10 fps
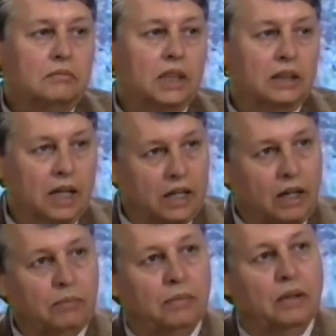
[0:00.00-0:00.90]
He got
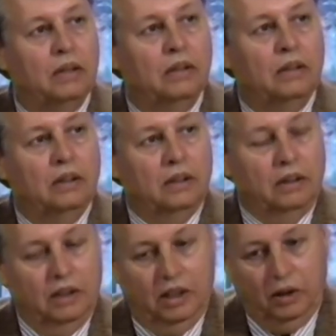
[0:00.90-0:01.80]
up
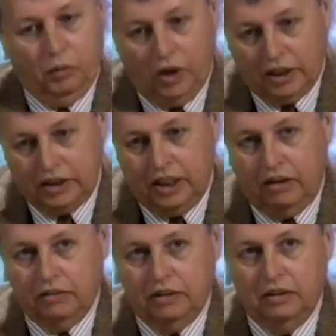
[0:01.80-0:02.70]
and walked
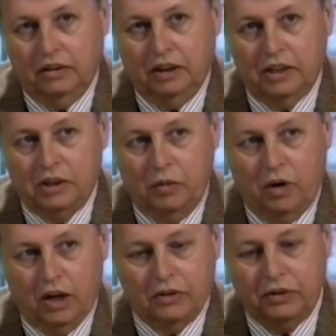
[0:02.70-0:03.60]
out. And as he
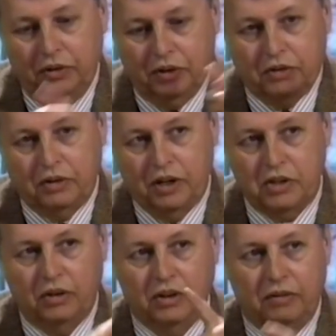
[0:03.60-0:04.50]
walked through the
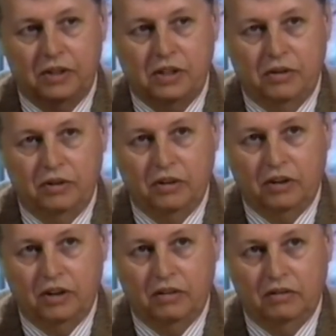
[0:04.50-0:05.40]
threshold of his own
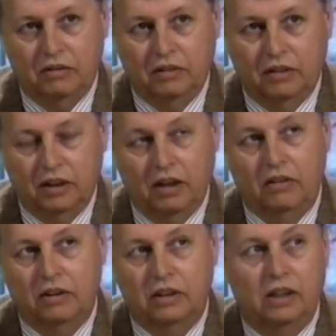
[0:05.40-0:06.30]
door, he
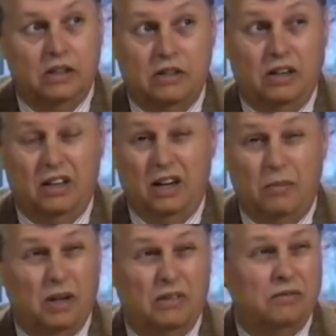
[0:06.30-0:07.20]
looked and he saw he had
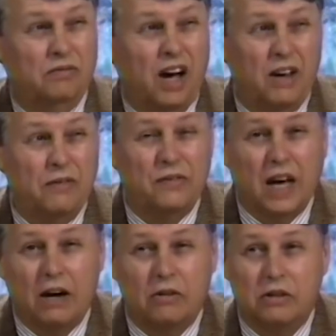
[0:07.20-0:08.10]
about five
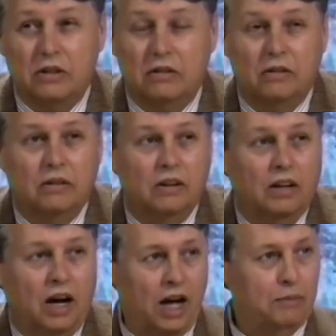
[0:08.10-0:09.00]
thousand
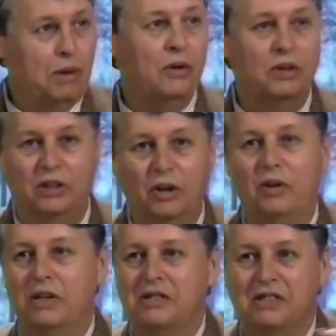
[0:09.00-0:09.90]
high-powered
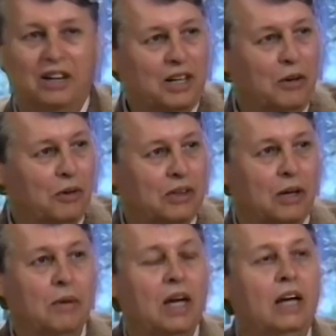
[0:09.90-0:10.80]
yogis studying with
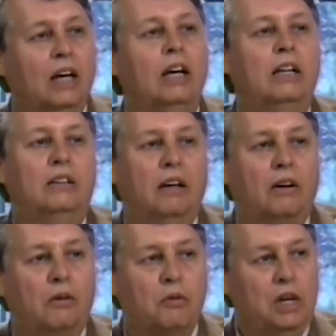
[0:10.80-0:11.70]
him. He
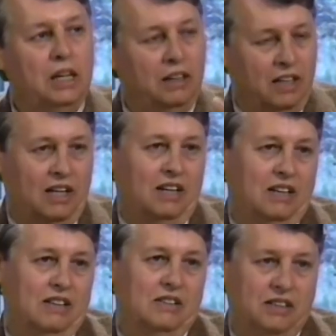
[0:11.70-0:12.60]

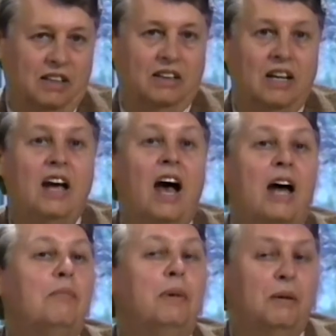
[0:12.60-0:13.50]
realized that he
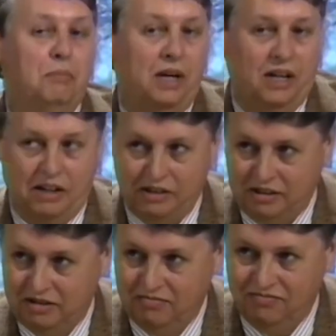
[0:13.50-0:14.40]
had been passed